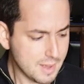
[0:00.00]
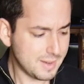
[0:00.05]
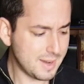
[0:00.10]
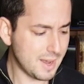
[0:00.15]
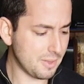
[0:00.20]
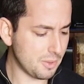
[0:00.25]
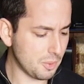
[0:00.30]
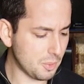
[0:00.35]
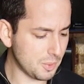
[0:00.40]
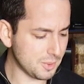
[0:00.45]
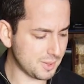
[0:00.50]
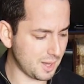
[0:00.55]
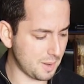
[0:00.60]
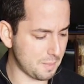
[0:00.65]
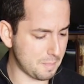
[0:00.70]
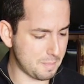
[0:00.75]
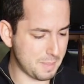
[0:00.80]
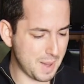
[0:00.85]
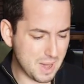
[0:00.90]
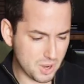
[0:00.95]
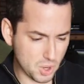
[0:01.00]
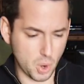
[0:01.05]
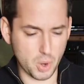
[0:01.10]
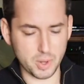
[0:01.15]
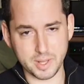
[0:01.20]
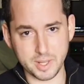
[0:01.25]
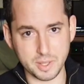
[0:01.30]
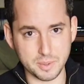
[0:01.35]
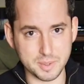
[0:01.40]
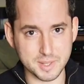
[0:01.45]
Now, the one thing about
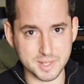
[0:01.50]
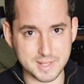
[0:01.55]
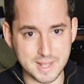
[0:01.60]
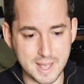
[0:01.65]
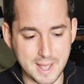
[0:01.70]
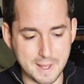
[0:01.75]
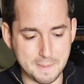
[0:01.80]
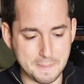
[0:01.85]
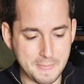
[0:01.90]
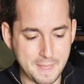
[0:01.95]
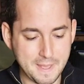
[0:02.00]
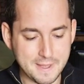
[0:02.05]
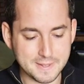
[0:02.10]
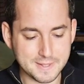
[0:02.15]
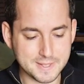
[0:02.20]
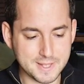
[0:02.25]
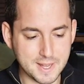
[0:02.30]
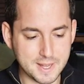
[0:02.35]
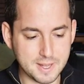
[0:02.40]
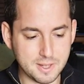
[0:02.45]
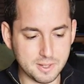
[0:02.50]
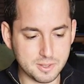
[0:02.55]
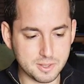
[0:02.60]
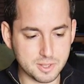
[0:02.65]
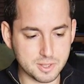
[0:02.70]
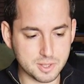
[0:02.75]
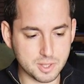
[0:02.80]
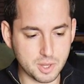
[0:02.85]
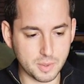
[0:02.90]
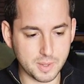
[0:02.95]
audio is that, say you're
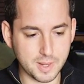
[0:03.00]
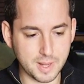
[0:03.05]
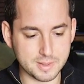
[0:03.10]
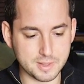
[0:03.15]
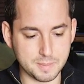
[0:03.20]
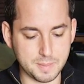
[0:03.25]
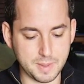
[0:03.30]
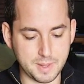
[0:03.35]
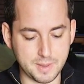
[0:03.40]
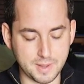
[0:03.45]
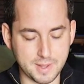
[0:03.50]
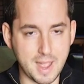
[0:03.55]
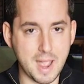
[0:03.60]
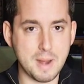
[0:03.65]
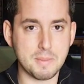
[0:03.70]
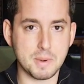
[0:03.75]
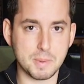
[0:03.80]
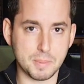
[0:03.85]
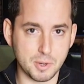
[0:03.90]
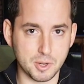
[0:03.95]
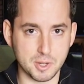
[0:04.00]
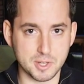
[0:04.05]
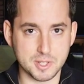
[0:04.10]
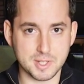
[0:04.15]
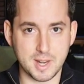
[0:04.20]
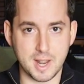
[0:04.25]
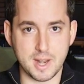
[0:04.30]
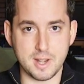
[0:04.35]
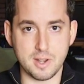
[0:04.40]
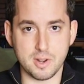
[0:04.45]
just going out to be the camera
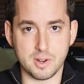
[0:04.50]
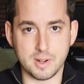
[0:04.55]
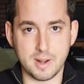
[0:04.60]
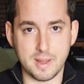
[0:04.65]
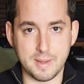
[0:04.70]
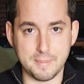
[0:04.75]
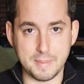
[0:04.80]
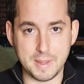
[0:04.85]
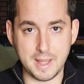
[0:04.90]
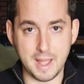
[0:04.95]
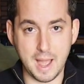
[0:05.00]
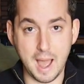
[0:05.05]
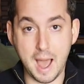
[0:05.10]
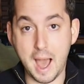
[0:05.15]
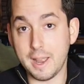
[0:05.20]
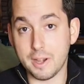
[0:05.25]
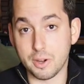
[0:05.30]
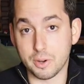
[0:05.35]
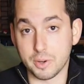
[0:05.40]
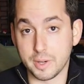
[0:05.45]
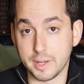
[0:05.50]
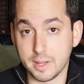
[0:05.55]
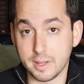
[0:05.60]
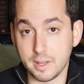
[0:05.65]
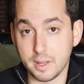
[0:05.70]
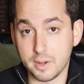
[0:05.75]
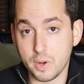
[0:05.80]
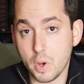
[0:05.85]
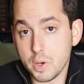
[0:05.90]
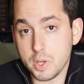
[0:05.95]
person and you're gonna be
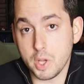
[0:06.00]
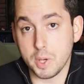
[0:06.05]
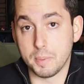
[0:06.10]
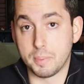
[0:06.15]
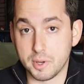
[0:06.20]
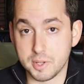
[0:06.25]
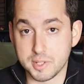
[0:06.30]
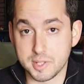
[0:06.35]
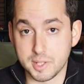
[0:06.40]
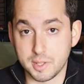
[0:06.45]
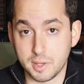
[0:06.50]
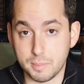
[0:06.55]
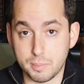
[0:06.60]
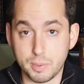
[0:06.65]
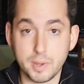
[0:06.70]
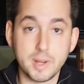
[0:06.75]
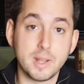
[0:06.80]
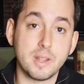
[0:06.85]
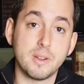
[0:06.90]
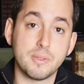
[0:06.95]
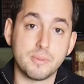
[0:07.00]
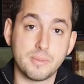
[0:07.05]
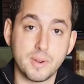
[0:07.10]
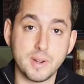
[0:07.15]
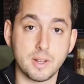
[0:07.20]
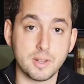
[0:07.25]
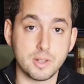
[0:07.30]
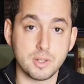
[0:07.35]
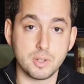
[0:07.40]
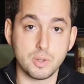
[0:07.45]
hiring an audio person or bringing a
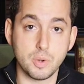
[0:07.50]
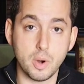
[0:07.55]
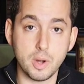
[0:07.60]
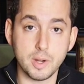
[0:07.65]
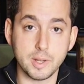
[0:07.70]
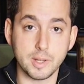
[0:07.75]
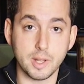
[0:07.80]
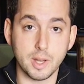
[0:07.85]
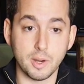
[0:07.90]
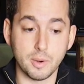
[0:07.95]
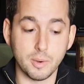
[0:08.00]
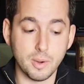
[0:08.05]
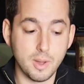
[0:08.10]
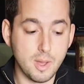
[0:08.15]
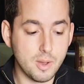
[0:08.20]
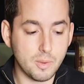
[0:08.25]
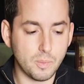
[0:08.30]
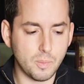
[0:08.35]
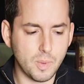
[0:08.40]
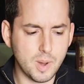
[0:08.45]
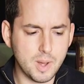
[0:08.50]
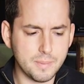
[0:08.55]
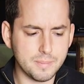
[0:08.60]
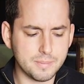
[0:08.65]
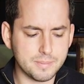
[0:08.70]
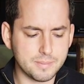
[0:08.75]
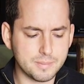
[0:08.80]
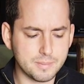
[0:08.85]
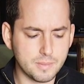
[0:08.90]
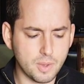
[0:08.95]
friend on to do audio,
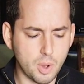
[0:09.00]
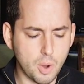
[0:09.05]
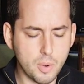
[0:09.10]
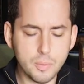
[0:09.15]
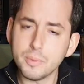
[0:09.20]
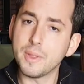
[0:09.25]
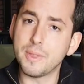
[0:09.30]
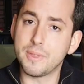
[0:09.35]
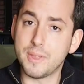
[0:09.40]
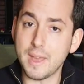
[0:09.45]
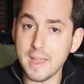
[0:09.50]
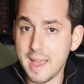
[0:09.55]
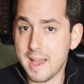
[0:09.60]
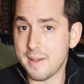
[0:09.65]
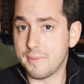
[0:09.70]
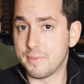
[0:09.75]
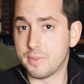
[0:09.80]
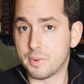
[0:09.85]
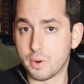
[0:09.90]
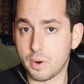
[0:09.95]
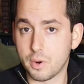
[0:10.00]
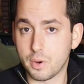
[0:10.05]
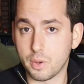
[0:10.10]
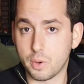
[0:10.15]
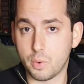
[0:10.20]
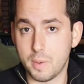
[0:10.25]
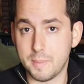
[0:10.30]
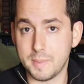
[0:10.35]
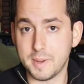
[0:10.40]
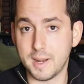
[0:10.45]
well, hopefully they have their own
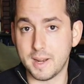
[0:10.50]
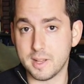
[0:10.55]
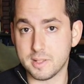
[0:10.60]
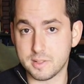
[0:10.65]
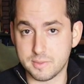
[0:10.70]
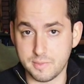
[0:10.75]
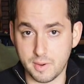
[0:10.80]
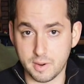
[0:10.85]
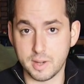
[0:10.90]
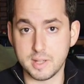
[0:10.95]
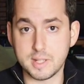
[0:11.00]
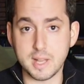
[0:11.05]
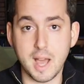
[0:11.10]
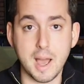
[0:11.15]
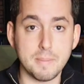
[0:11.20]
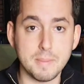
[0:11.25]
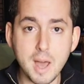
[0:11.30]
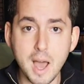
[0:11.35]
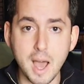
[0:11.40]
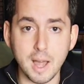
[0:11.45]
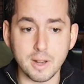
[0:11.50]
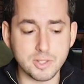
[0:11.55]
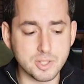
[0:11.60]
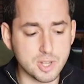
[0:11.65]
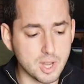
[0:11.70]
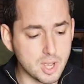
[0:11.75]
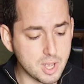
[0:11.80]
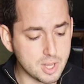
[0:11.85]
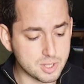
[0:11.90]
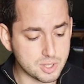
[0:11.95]
equipment and it's very top
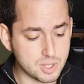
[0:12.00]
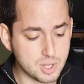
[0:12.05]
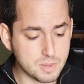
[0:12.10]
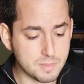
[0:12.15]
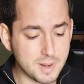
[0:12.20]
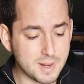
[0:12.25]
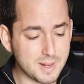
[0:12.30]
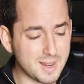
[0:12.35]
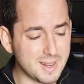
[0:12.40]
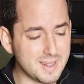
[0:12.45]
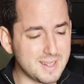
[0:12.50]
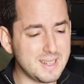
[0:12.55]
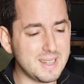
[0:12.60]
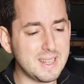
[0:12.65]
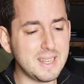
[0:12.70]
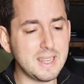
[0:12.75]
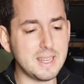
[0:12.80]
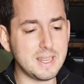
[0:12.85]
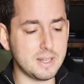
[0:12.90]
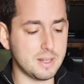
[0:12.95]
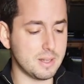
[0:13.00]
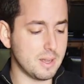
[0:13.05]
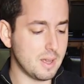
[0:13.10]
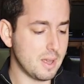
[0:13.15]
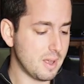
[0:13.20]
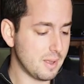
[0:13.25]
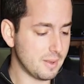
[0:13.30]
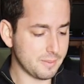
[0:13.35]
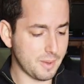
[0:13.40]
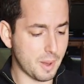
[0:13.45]
notch. So you might not need
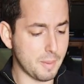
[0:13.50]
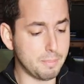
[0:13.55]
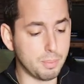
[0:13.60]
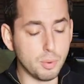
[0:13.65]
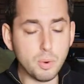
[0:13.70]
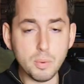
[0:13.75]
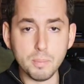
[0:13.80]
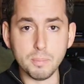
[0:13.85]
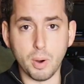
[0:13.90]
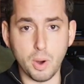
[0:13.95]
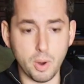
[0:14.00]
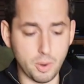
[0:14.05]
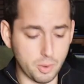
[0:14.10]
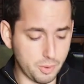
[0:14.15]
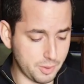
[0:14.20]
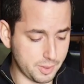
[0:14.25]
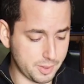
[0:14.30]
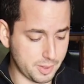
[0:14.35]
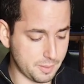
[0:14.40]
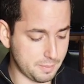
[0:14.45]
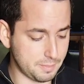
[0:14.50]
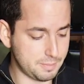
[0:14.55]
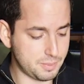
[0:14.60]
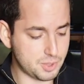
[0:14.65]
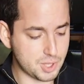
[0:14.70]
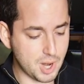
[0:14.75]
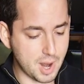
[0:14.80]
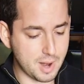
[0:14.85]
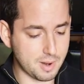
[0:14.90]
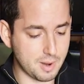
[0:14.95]
a boom pole and a
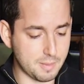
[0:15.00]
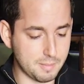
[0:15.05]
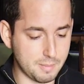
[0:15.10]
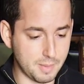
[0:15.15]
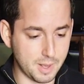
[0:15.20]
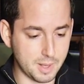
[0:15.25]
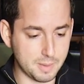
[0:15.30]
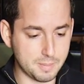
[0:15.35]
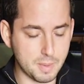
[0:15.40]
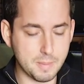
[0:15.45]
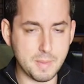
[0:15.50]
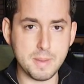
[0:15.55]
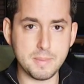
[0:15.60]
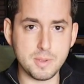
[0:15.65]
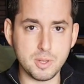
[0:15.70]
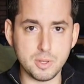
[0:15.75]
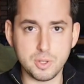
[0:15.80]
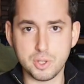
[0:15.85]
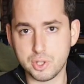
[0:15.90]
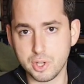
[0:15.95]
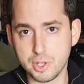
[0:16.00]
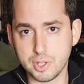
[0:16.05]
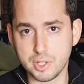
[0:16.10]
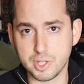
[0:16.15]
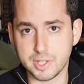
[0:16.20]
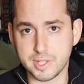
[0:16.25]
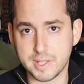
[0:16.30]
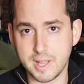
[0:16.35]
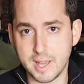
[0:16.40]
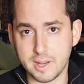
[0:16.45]
shotgun mic, but maybe you should
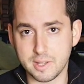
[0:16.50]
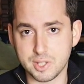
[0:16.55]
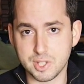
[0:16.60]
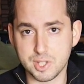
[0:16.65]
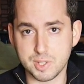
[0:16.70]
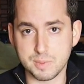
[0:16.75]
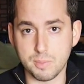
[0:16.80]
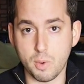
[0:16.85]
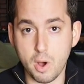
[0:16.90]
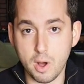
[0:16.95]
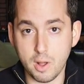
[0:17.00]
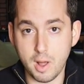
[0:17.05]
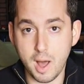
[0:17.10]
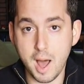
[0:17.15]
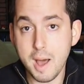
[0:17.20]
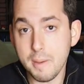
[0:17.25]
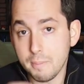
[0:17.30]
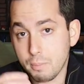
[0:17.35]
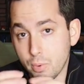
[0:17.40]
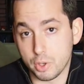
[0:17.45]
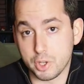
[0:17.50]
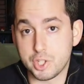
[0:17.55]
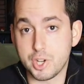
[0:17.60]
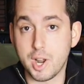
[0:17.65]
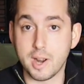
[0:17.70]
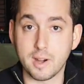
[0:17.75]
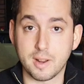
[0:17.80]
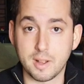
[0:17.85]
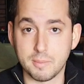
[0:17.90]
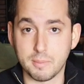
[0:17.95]
just get a small onboard
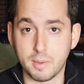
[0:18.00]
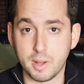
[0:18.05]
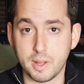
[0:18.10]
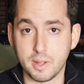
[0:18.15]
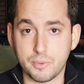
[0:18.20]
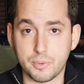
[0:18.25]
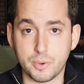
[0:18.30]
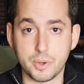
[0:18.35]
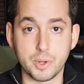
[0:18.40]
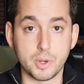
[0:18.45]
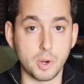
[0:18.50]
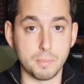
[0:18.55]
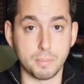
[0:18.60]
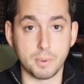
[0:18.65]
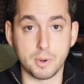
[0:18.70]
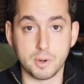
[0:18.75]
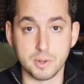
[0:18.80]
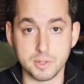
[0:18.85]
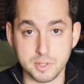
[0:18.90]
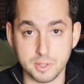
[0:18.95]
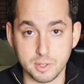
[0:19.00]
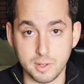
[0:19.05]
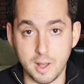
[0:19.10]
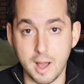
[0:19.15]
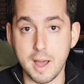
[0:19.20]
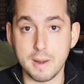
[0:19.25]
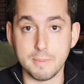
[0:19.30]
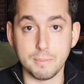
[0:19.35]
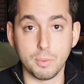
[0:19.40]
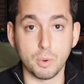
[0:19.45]
shotgun mic for your own personal
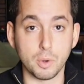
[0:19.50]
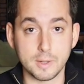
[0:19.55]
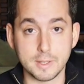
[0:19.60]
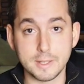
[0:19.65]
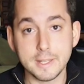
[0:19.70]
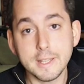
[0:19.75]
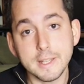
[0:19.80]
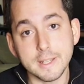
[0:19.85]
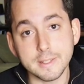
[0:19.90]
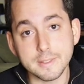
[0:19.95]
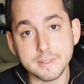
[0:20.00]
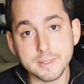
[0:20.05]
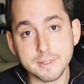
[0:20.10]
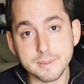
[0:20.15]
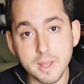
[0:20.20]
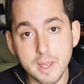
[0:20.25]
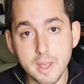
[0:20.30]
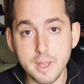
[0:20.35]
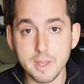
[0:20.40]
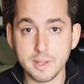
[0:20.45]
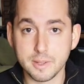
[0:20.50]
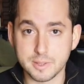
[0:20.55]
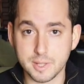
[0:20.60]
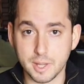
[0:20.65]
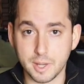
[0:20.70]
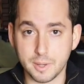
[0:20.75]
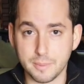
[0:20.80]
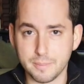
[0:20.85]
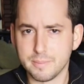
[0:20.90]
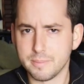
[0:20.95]
onboard needs.
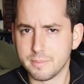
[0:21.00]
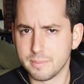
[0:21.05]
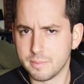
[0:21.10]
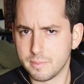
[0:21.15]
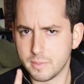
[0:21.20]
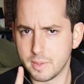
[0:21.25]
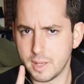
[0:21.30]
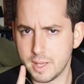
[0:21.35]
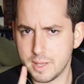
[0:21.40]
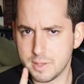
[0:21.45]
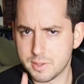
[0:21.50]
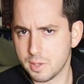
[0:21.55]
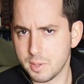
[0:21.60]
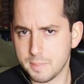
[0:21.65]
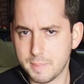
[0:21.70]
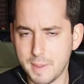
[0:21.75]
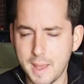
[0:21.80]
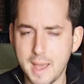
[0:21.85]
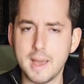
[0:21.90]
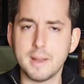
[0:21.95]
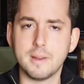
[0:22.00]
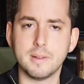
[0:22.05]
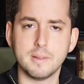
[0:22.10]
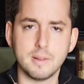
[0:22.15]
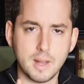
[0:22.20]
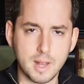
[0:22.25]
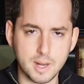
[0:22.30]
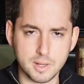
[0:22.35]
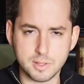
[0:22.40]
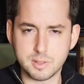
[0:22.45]
So internal bad,
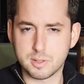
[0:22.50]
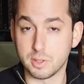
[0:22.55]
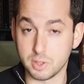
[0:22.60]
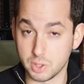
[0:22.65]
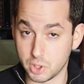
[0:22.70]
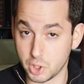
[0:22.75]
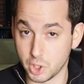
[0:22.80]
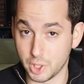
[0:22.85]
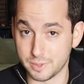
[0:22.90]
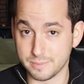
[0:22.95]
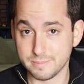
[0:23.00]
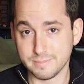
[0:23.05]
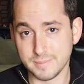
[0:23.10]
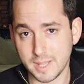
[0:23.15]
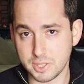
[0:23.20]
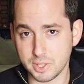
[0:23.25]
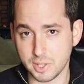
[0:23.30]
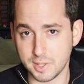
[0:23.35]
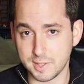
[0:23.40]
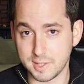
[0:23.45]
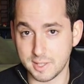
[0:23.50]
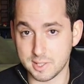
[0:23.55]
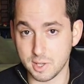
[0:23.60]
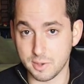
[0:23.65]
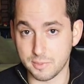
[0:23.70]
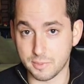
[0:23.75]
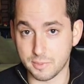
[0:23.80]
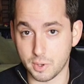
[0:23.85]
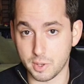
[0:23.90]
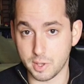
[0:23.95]
external good. That's all you need to
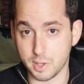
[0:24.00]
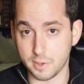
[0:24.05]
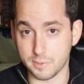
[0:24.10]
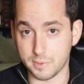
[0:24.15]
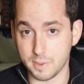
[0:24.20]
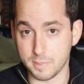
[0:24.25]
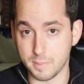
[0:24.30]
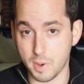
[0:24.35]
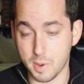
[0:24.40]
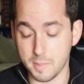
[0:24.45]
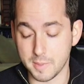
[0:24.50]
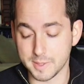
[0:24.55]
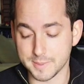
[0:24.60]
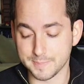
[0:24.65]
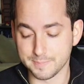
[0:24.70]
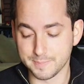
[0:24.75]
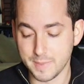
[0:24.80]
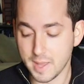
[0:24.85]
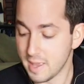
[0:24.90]
audio for the moment.